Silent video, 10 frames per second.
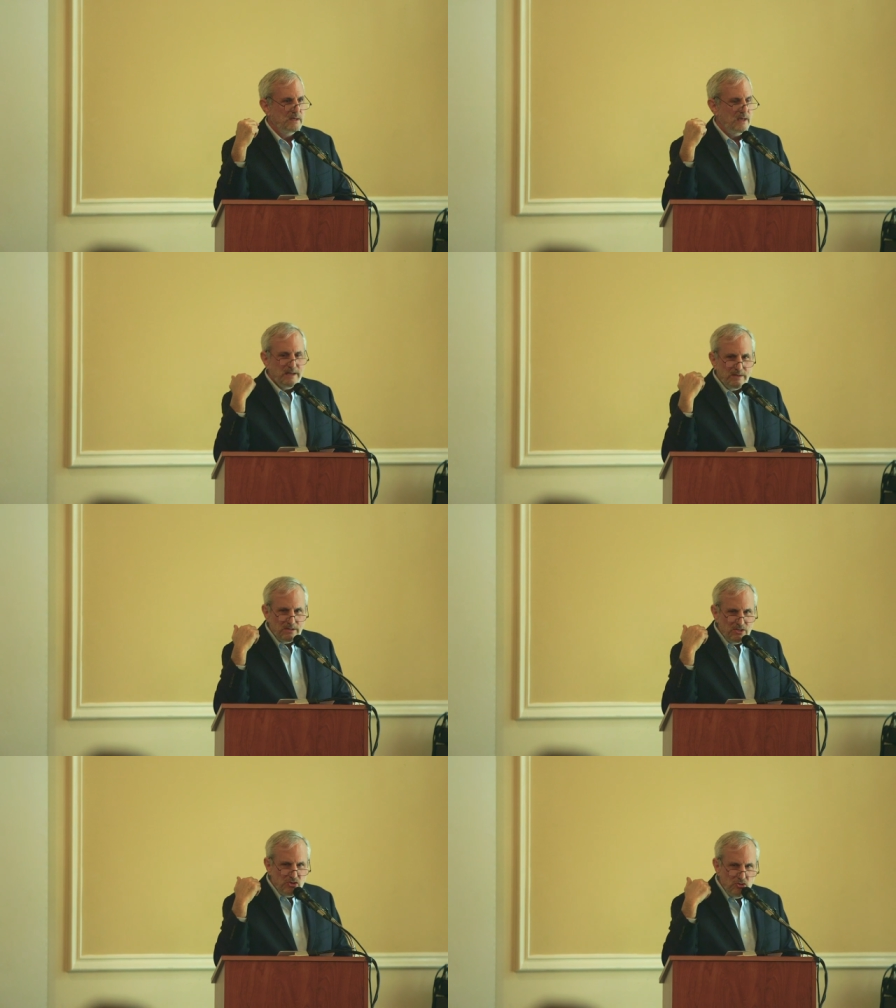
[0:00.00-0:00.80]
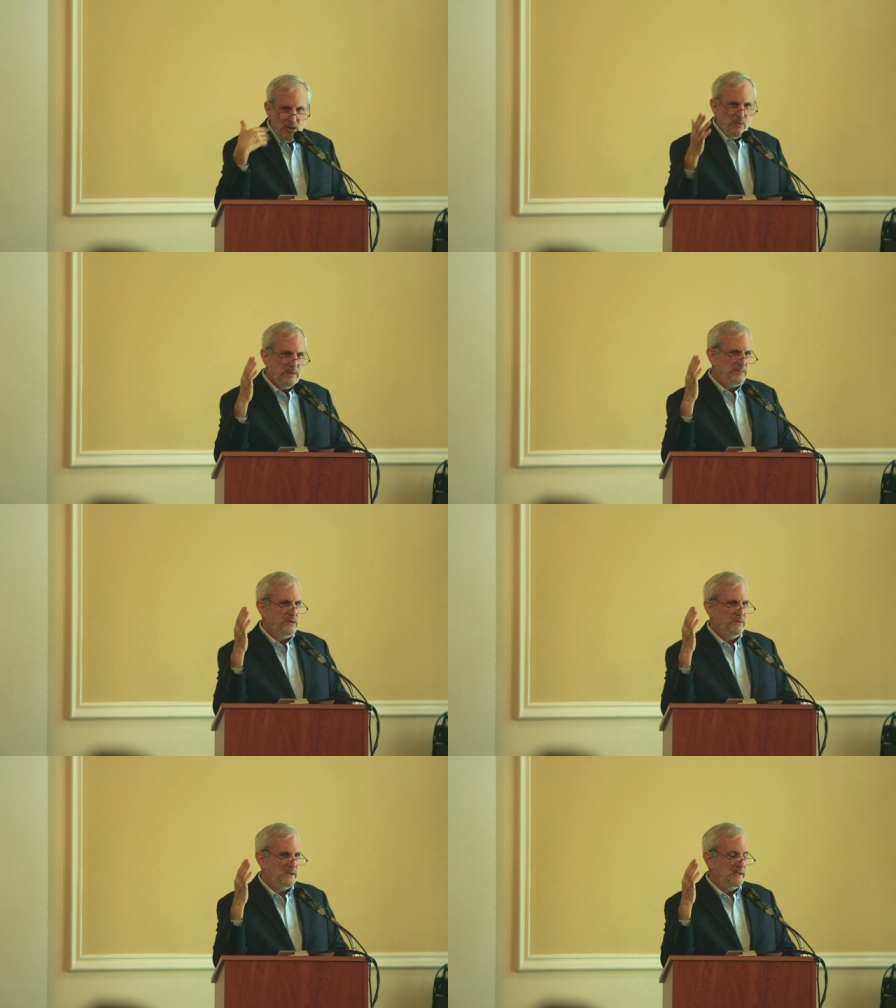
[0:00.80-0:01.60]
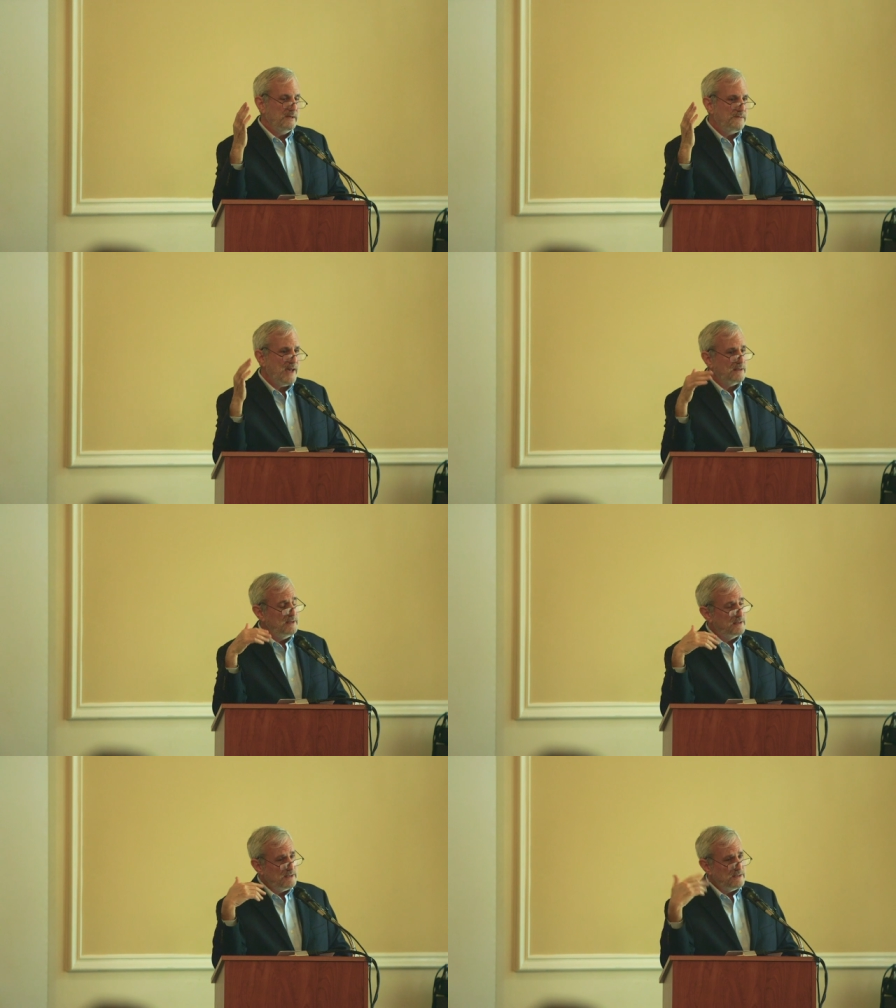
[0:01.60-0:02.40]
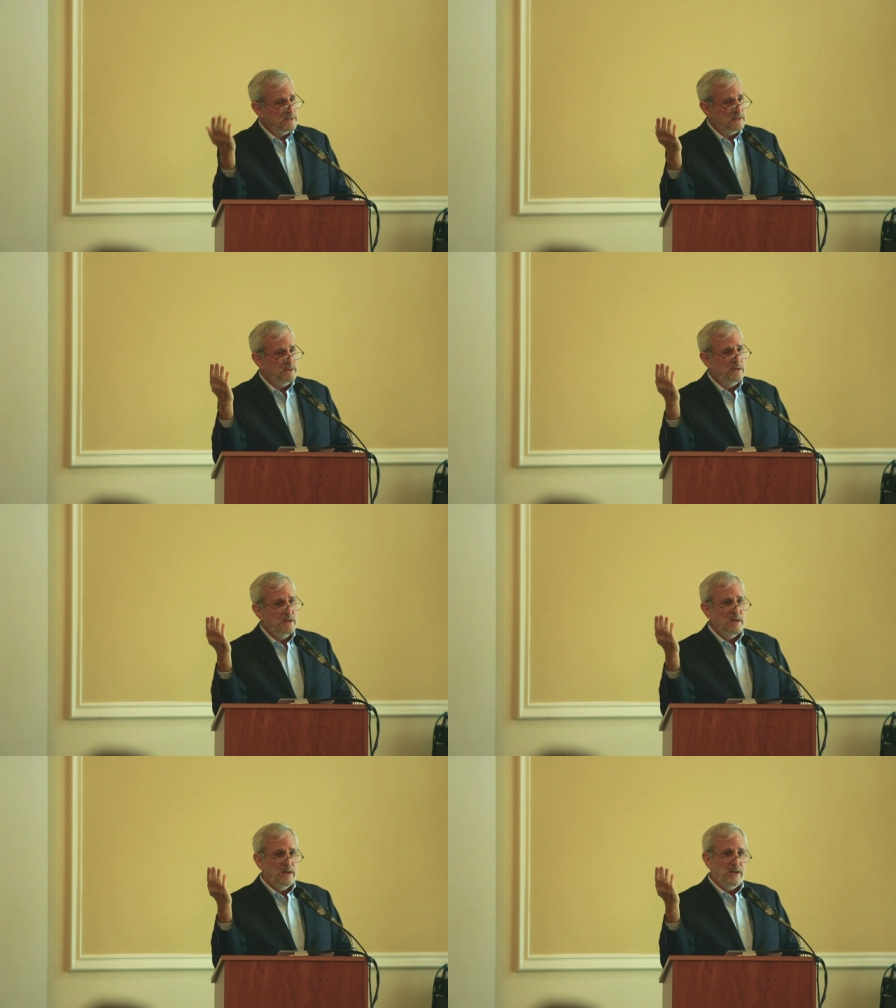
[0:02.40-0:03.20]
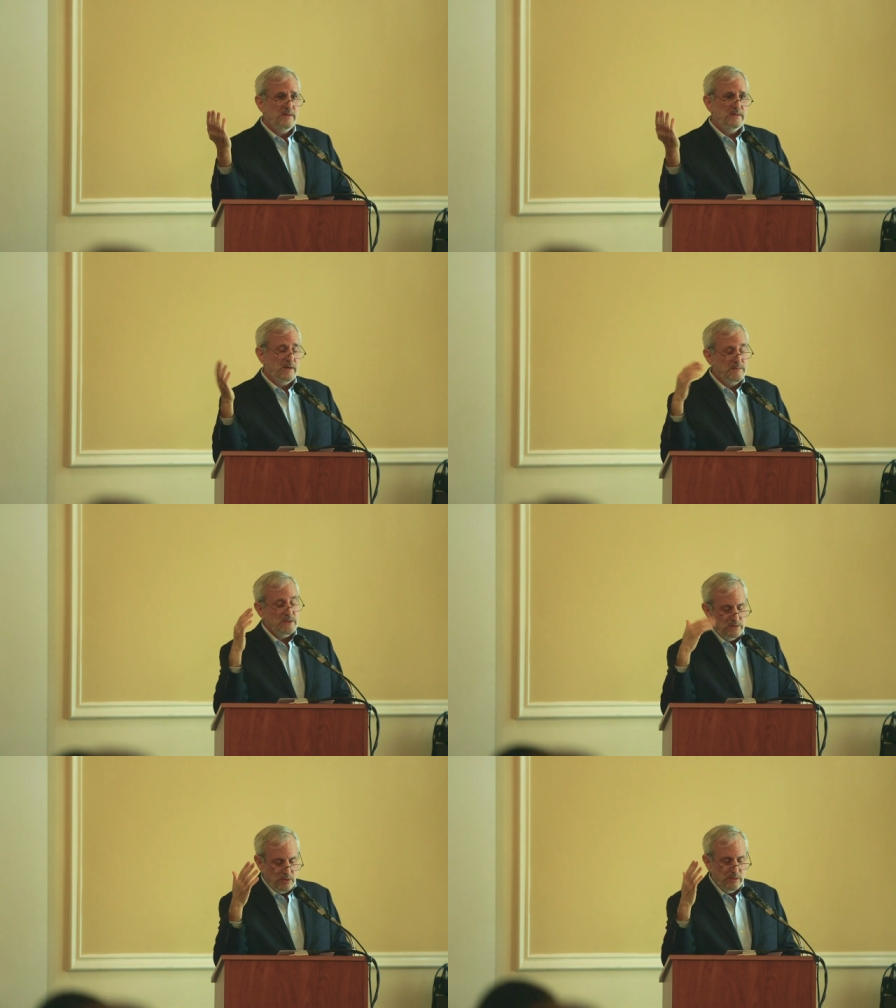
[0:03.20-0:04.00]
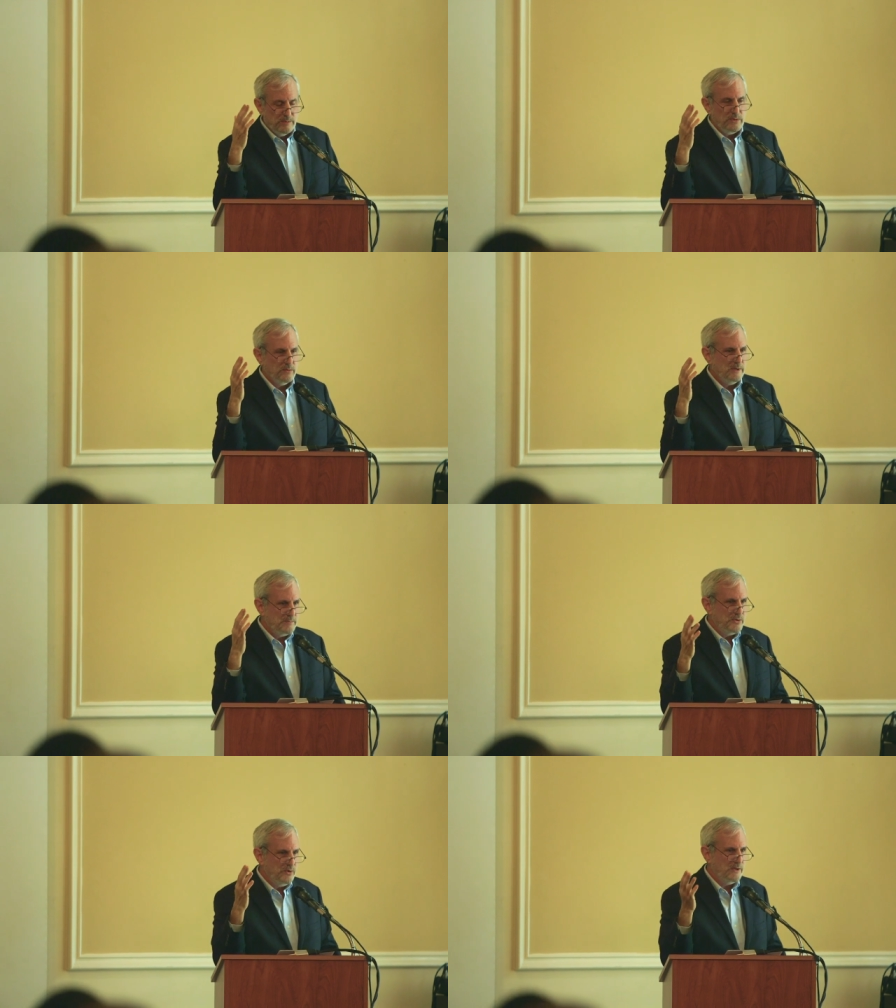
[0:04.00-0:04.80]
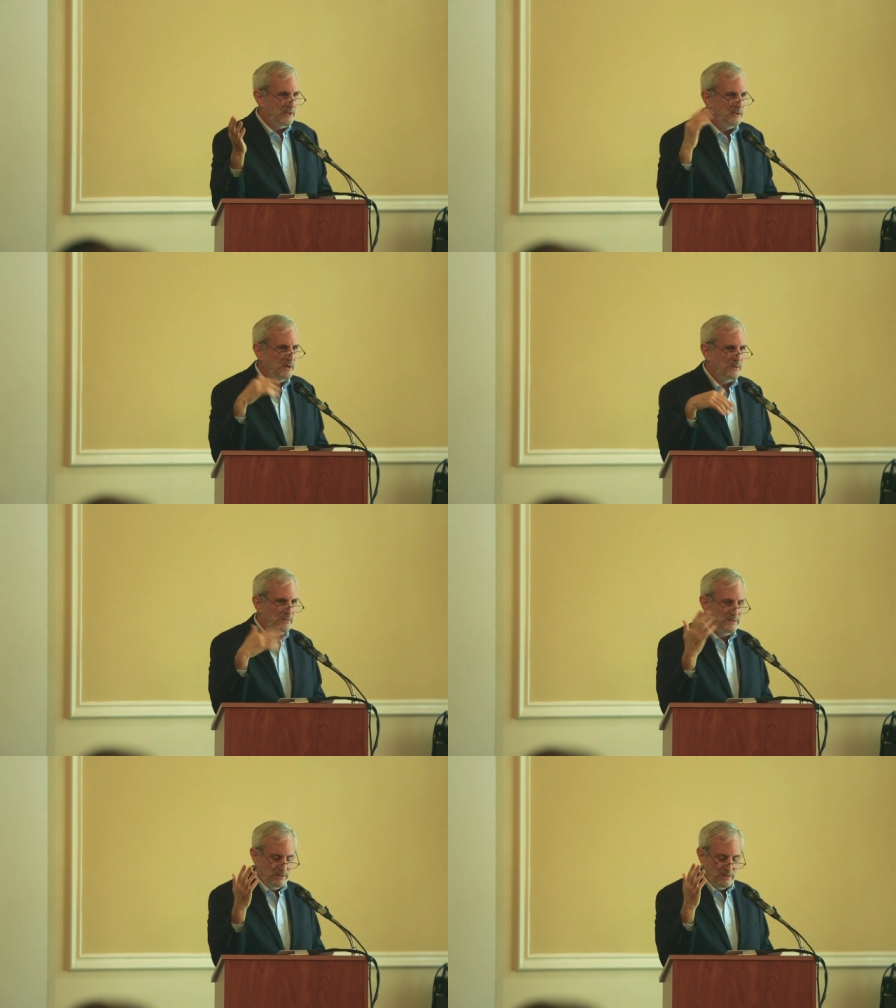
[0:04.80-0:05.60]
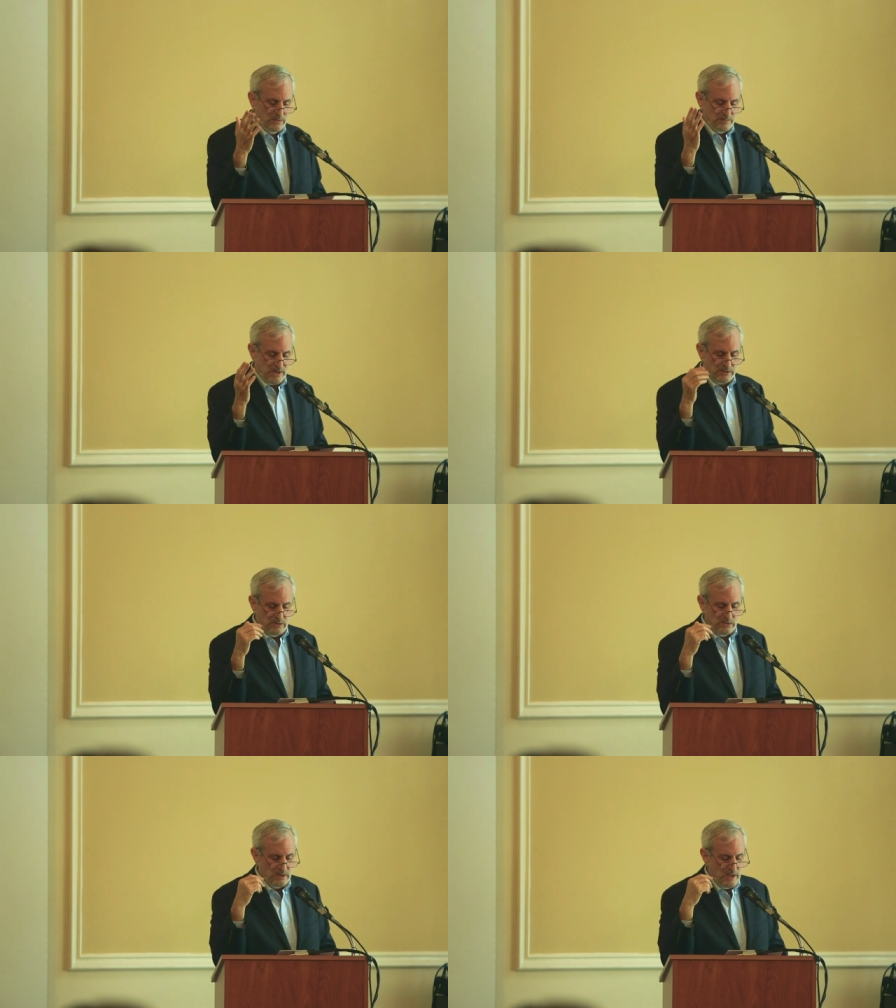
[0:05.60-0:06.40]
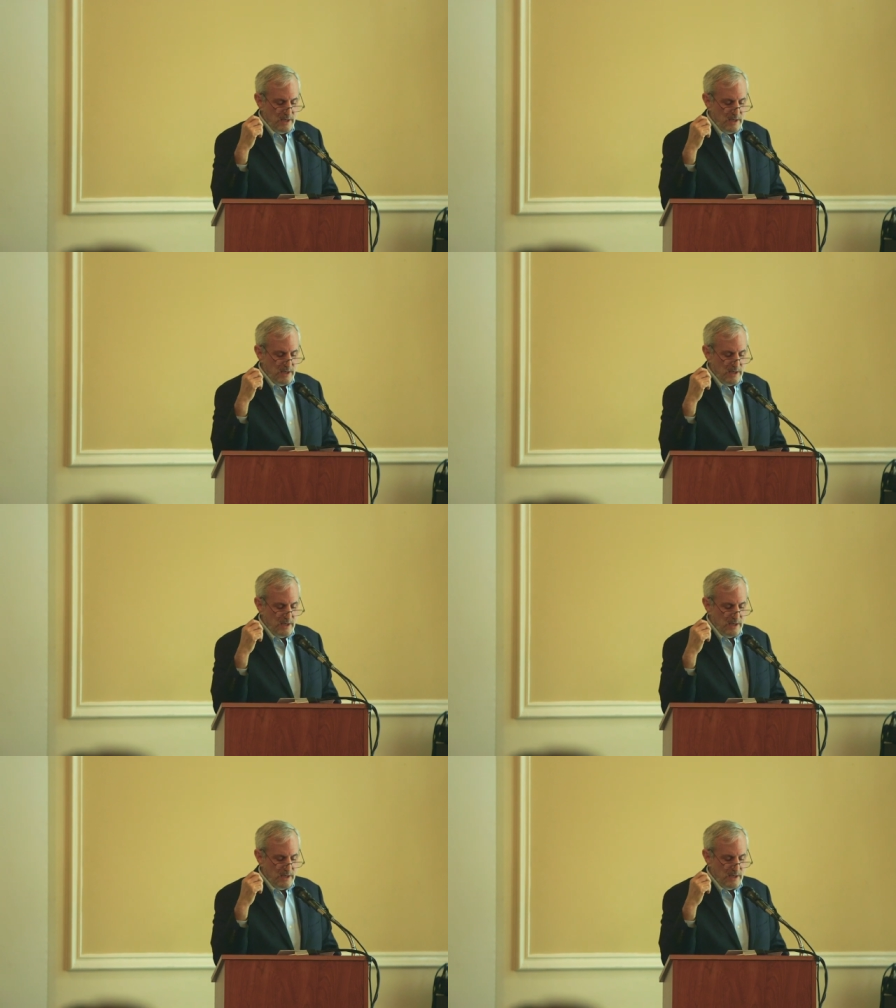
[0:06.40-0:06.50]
And no impunity. In fact, the existence of the, uh, I mean, total impunity, no, no prosecution.